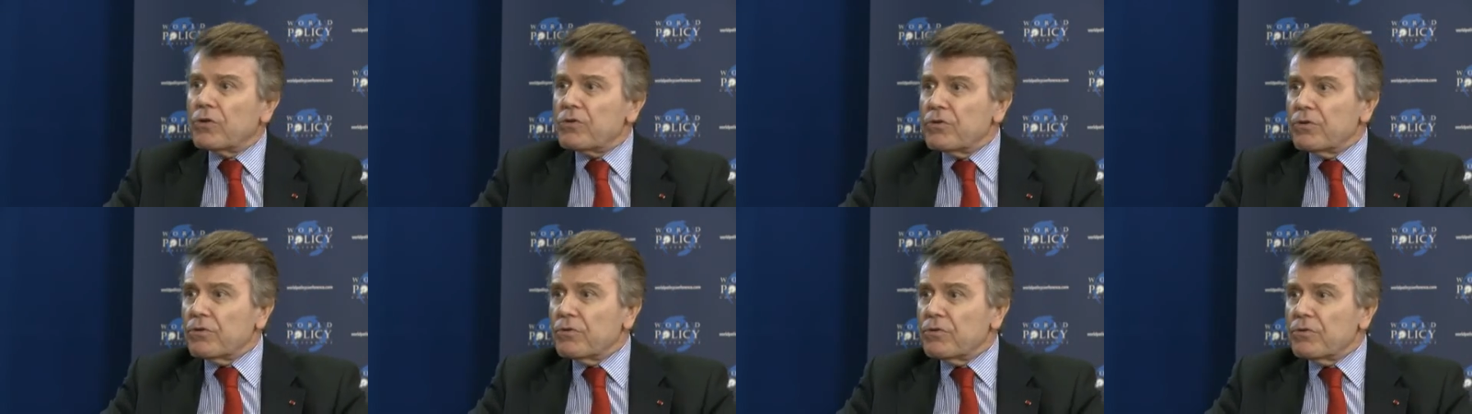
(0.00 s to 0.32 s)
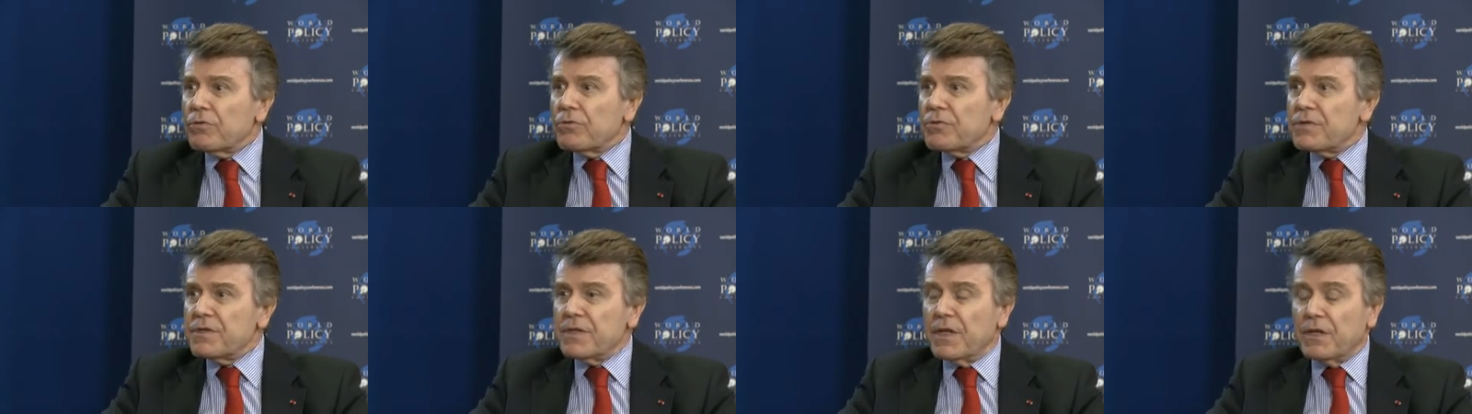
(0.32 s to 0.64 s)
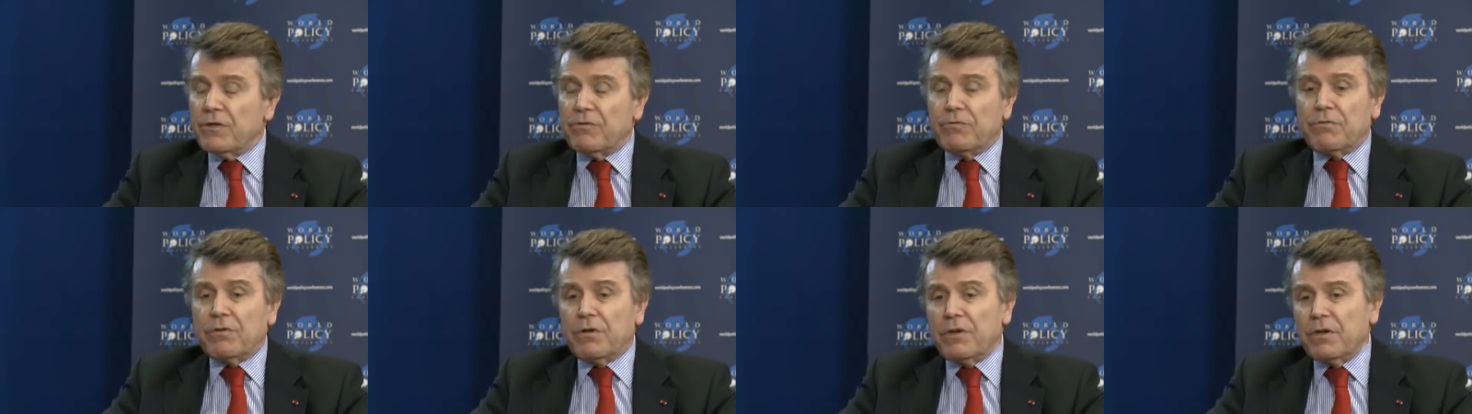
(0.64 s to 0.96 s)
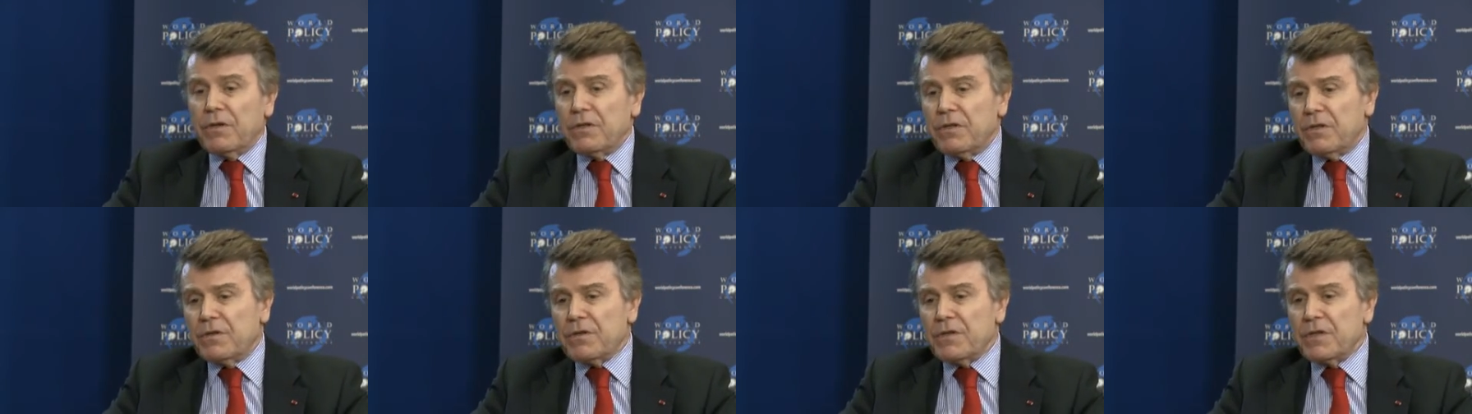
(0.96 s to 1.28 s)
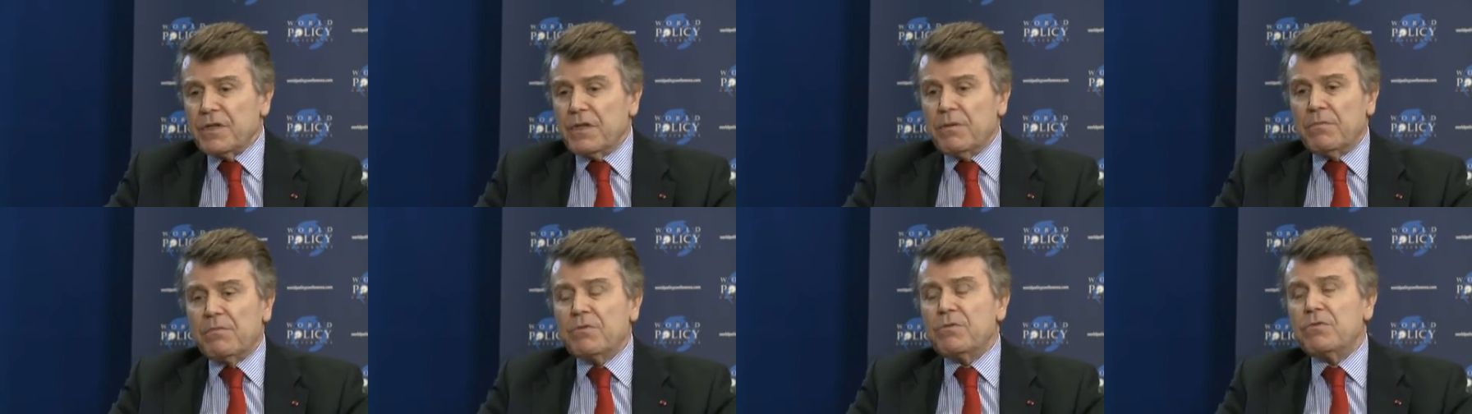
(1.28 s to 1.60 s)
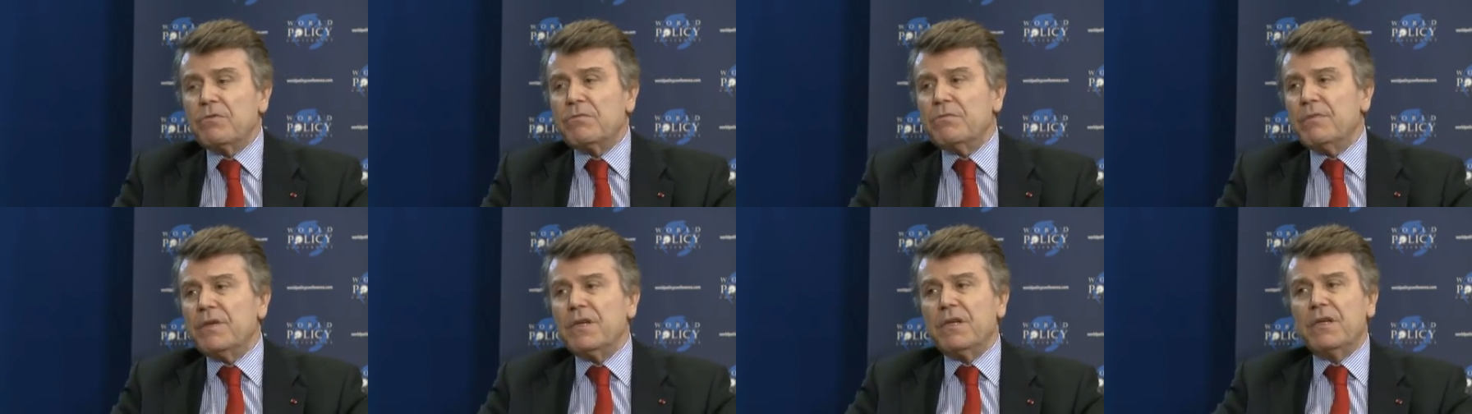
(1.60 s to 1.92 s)
to use that word, seems
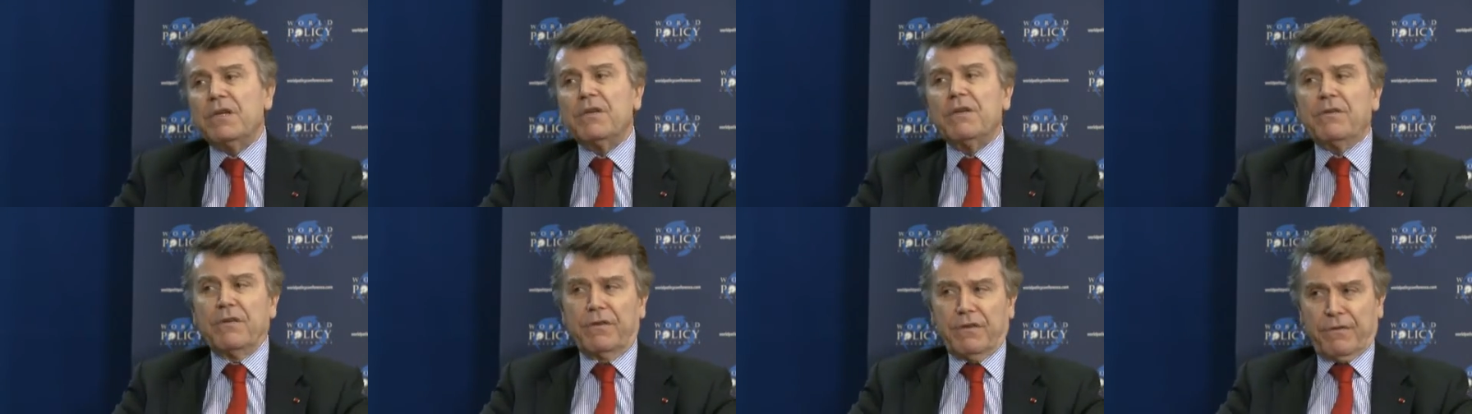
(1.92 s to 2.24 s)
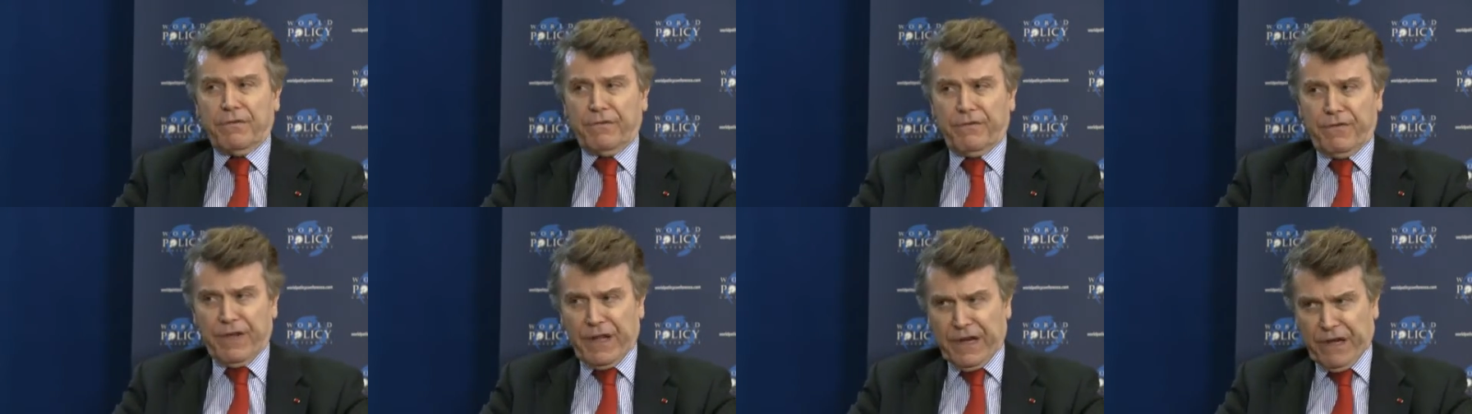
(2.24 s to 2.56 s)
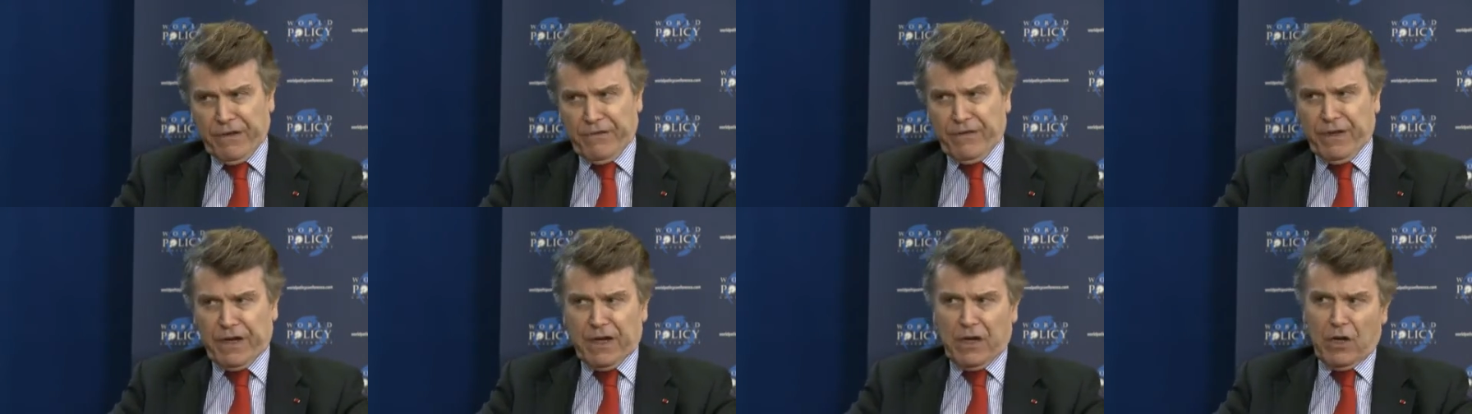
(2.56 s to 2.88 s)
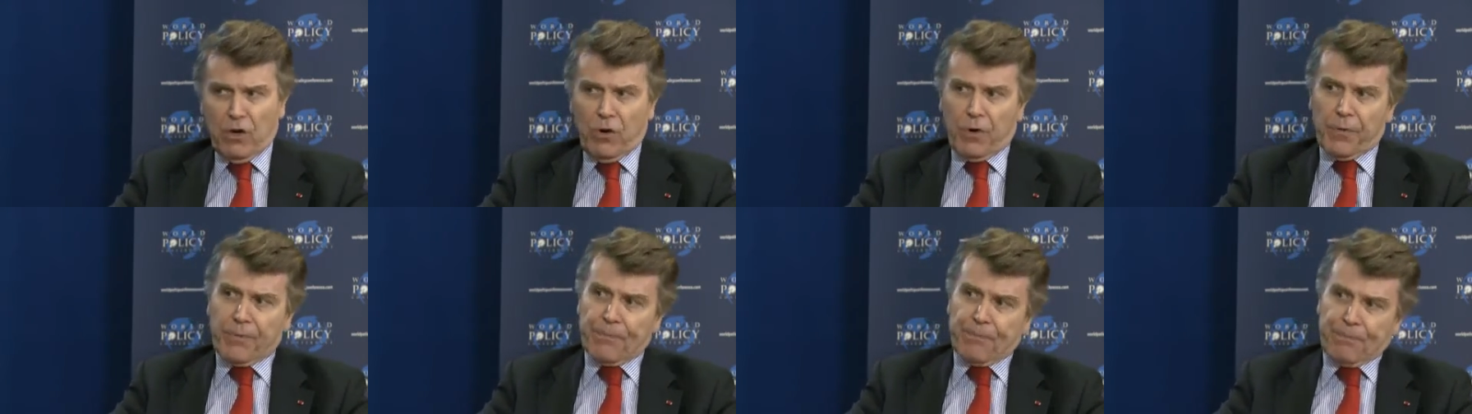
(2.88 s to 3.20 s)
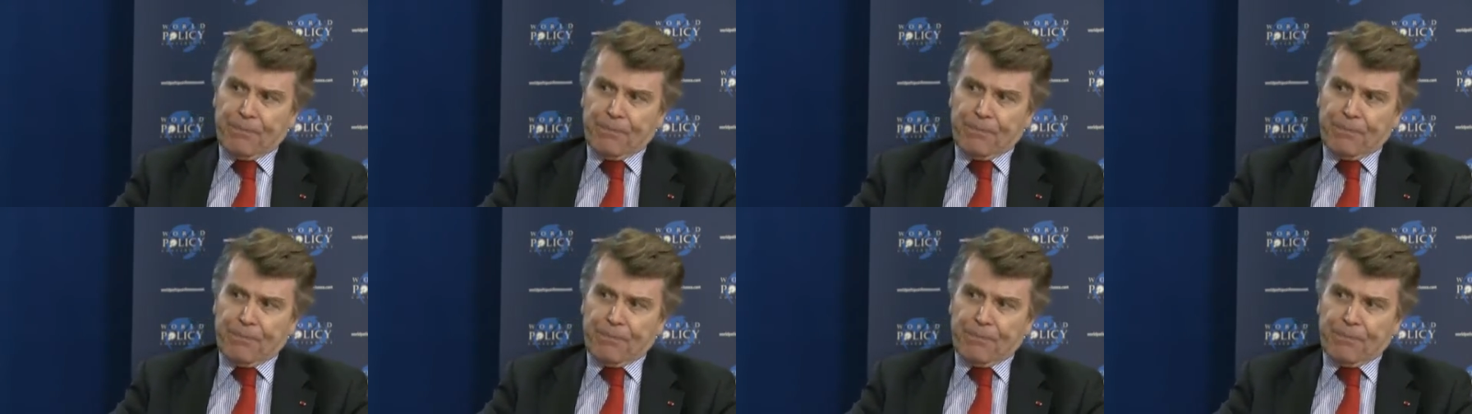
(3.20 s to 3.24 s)
to be very, very low.